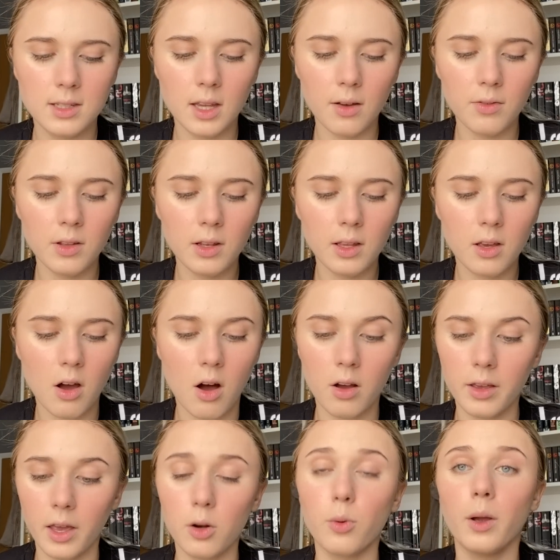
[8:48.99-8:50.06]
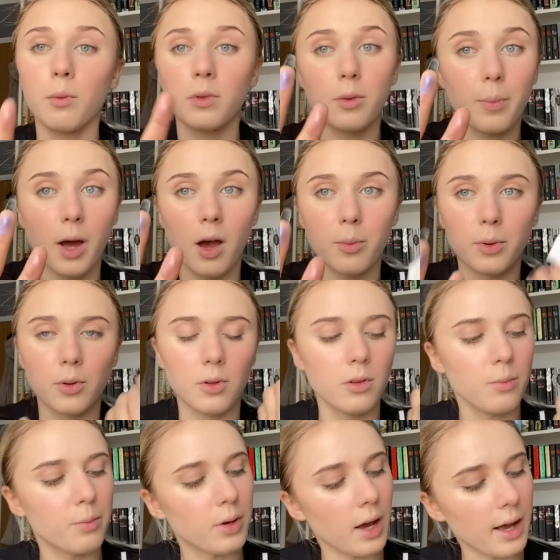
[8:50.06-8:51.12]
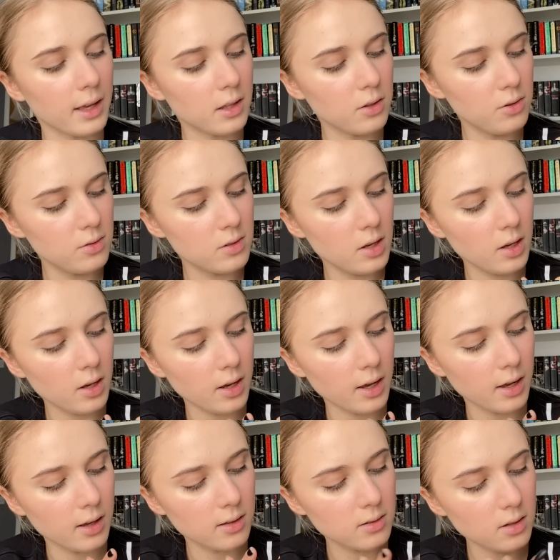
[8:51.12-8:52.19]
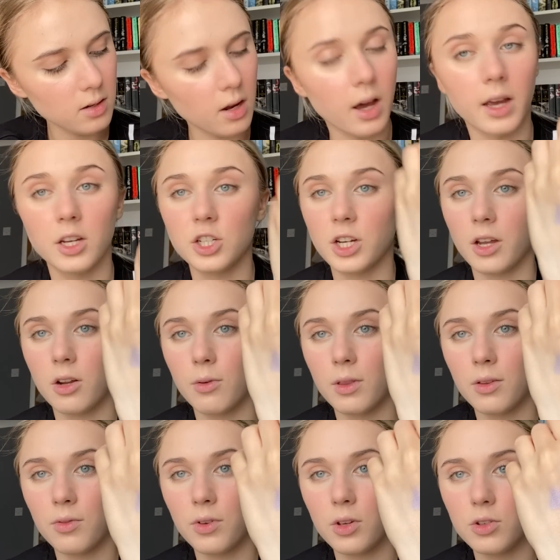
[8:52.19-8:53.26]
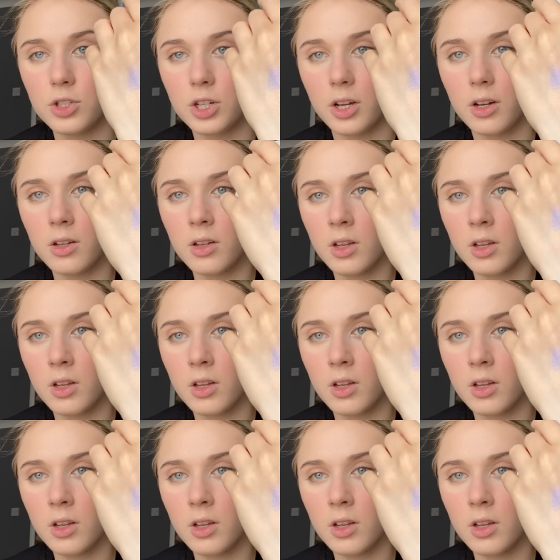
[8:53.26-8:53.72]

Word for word: Definitely can't get away with the purple, but I can use it as an eyeshadow in the future.